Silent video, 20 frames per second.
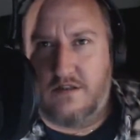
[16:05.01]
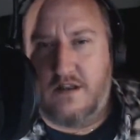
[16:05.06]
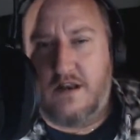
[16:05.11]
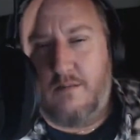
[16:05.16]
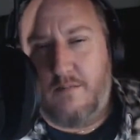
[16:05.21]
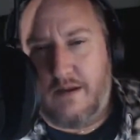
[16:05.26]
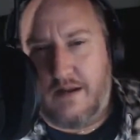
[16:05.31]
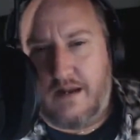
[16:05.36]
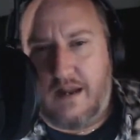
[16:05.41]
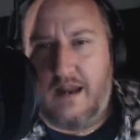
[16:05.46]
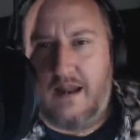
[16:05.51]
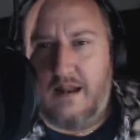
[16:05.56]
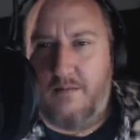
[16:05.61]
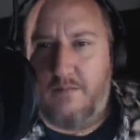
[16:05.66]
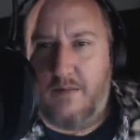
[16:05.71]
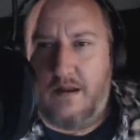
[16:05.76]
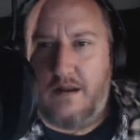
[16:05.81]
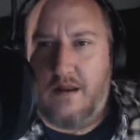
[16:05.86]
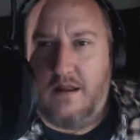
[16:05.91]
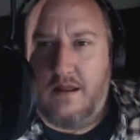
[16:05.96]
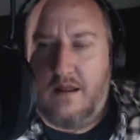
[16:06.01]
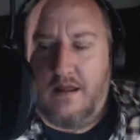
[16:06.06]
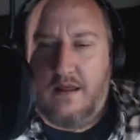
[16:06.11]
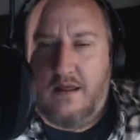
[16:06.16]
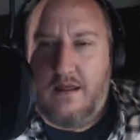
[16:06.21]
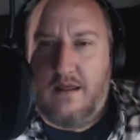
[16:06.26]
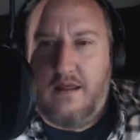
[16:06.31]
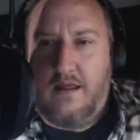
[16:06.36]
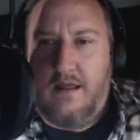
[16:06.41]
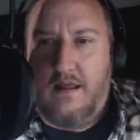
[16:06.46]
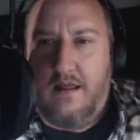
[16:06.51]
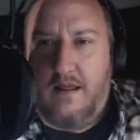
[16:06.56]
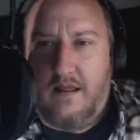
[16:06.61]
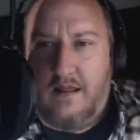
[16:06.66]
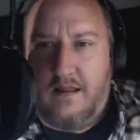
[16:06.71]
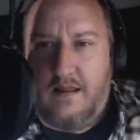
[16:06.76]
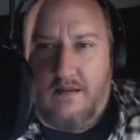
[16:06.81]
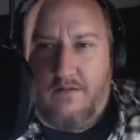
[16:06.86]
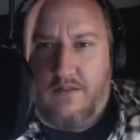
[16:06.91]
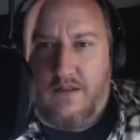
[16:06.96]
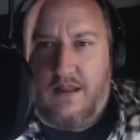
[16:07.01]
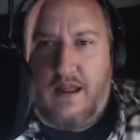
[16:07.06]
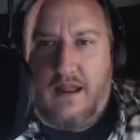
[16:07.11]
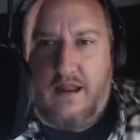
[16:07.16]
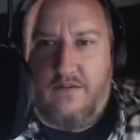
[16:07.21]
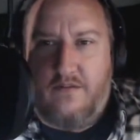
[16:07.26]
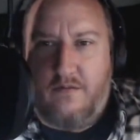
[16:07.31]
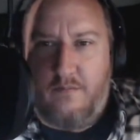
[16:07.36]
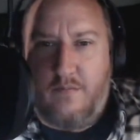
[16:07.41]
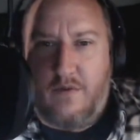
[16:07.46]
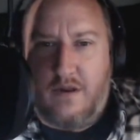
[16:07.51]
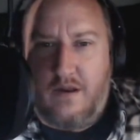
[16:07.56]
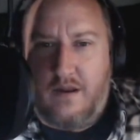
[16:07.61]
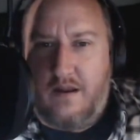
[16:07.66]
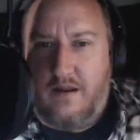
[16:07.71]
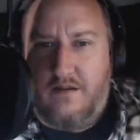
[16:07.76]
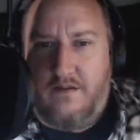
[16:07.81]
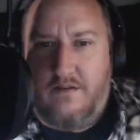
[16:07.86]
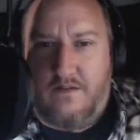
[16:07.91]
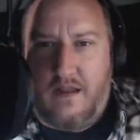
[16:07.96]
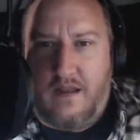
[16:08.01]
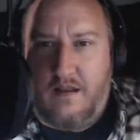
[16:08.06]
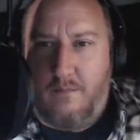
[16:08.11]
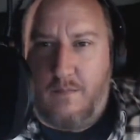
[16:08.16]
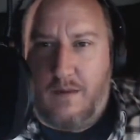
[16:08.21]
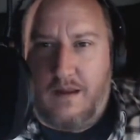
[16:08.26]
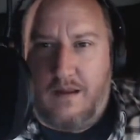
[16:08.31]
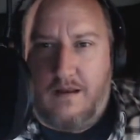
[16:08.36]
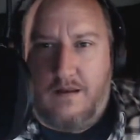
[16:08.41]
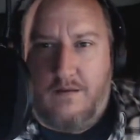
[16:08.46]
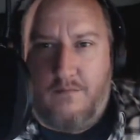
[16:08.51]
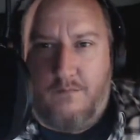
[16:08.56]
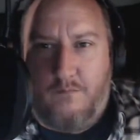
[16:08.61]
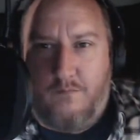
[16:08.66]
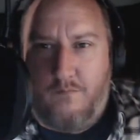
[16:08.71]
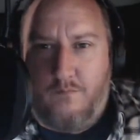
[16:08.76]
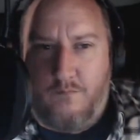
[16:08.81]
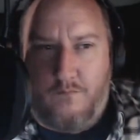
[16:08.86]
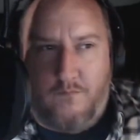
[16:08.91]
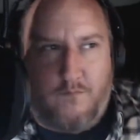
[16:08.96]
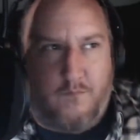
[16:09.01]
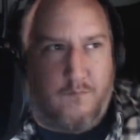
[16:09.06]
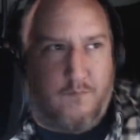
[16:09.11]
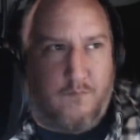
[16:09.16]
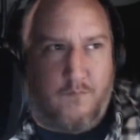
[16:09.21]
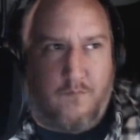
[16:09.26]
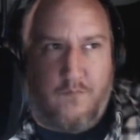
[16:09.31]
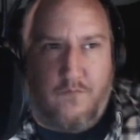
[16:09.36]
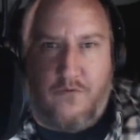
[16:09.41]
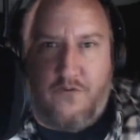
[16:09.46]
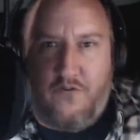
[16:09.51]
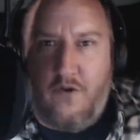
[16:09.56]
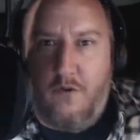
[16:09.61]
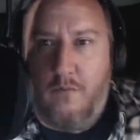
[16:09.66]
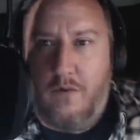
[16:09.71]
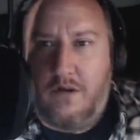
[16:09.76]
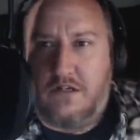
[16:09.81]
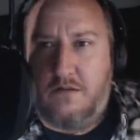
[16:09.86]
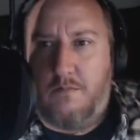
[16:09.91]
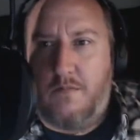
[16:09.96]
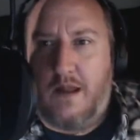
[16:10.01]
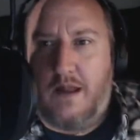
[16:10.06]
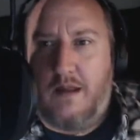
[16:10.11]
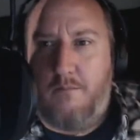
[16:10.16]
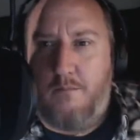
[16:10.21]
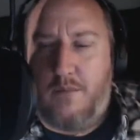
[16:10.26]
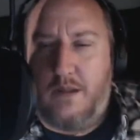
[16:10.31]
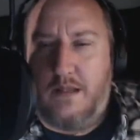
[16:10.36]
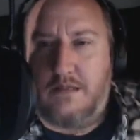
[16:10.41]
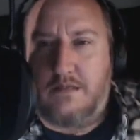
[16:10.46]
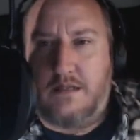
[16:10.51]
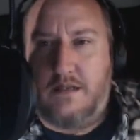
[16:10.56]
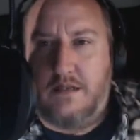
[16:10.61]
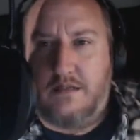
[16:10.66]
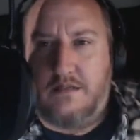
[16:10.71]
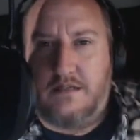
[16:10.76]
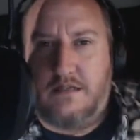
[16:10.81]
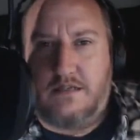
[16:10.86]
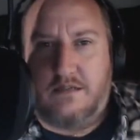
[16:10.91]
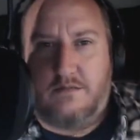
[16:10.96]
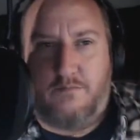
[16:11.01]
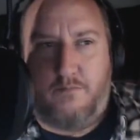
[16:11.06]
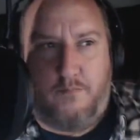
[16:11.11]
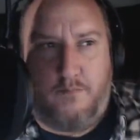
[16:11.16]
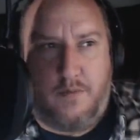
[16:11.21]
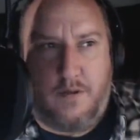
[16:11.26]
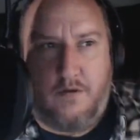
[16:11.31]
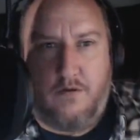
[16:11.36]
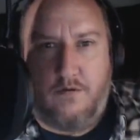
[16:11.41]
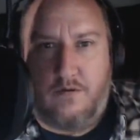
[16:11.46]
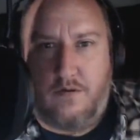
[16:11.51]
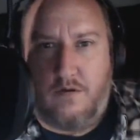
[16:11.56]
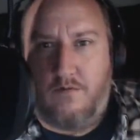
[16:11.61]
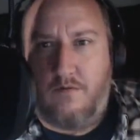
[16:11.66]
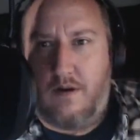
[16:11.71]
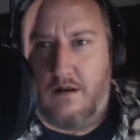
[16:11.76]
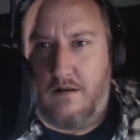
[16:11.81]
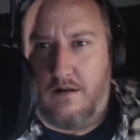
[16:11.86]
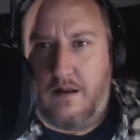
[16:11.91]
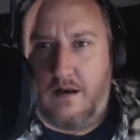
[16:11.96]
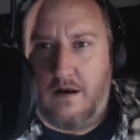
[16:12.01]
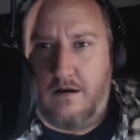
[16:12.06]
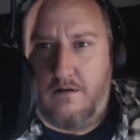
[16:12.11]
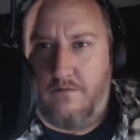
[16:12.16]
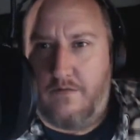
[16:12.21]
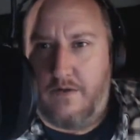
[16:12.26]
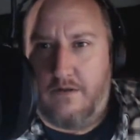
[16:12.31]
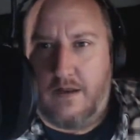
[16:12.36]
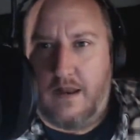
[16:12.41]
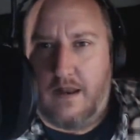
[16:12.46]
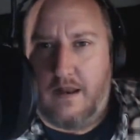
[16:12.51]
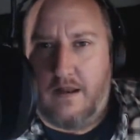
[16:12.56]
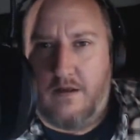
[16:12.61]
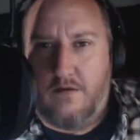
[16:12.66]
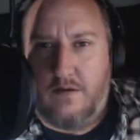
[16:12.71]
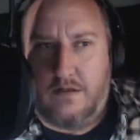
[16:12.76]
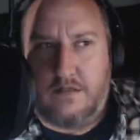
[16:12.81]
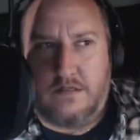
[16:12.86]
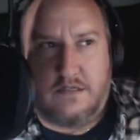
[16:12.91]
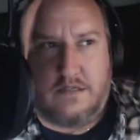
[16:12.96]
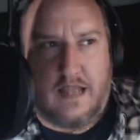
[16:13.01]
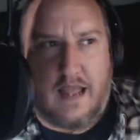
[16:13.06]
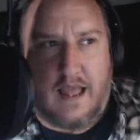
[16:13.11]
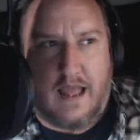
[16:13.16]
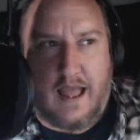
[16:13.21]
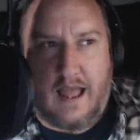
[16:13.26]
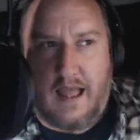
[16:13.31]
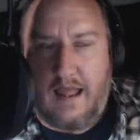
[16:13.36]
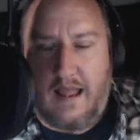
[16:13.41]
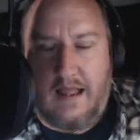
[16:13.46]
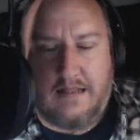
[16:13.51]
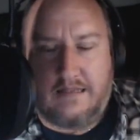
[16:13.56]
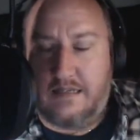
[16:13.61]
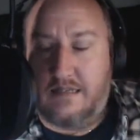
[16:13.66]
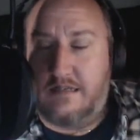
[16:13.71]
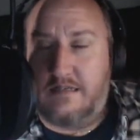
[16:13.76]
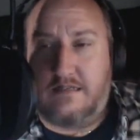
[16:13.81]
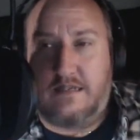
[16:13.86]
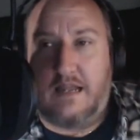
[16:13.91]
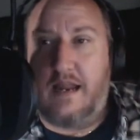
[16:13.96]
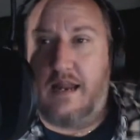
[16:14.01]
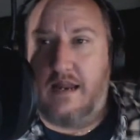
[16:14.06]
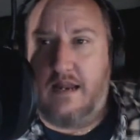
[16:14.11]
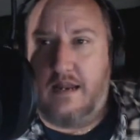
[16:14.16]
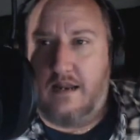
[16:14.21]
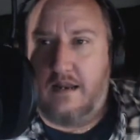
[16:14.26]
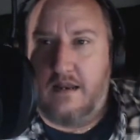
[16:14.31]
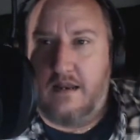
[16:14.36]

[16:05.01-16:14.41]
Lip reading: I'm like, yeah, let me give the guy some money, because I mean, so much of my business is built around Laravel now. It's insane,